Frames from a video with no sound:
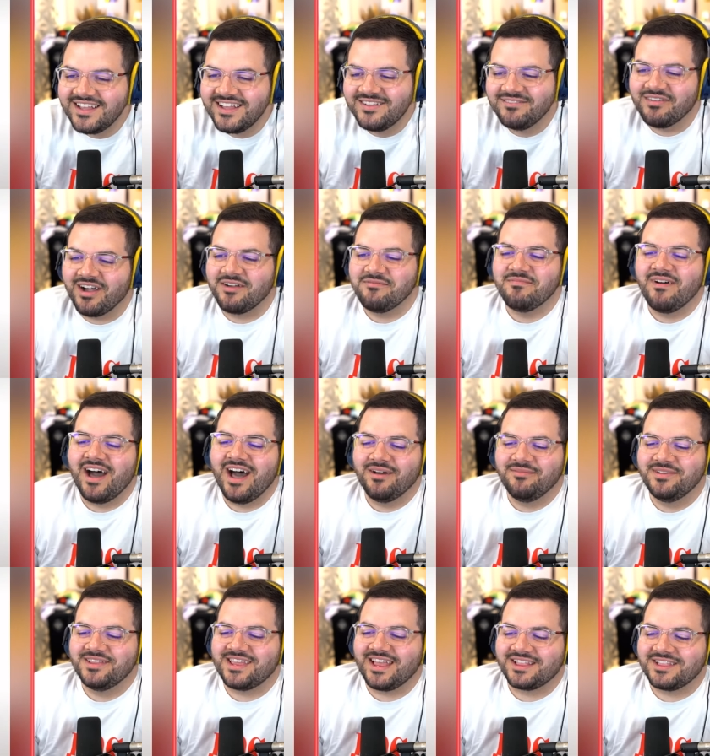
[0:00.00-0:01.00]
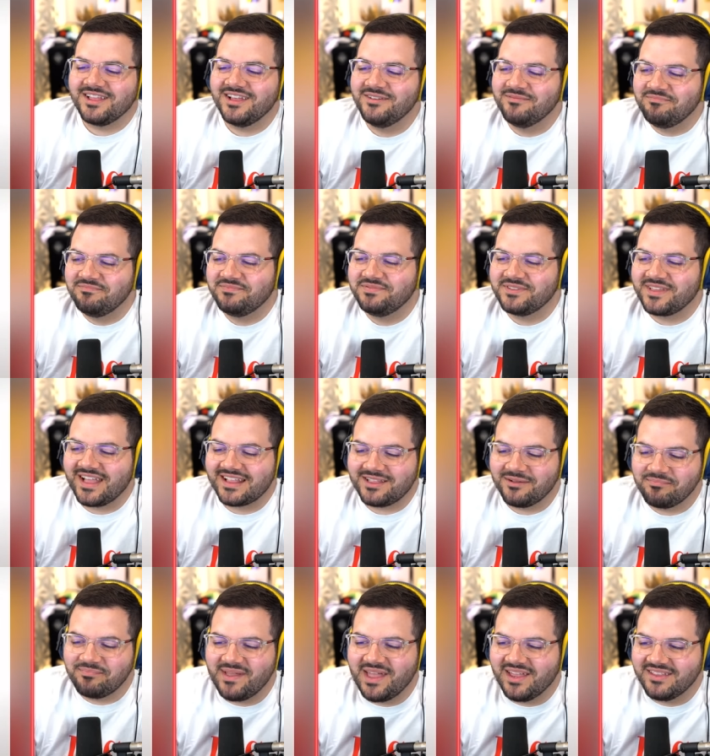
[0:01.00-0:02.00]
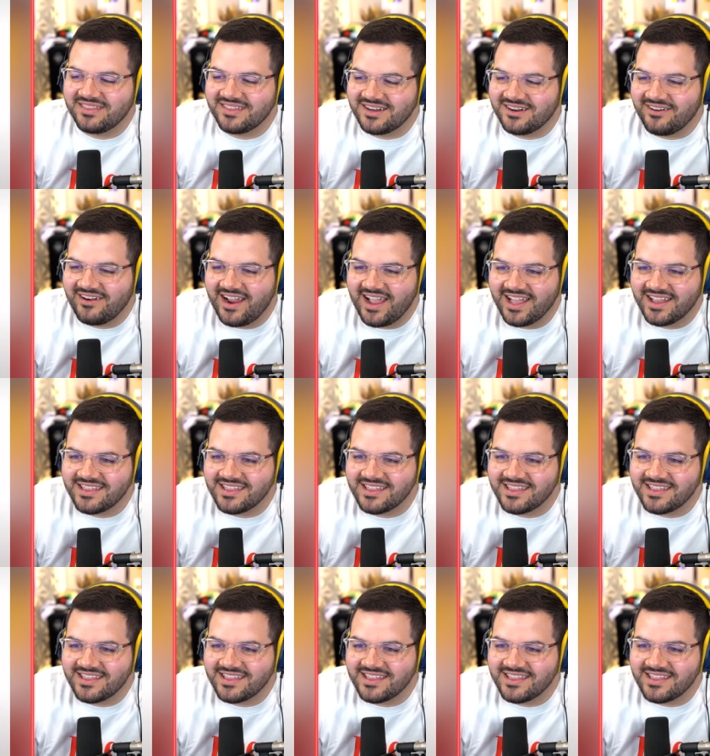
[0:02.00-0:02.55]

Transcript: My mom, he's got the belt in her hand.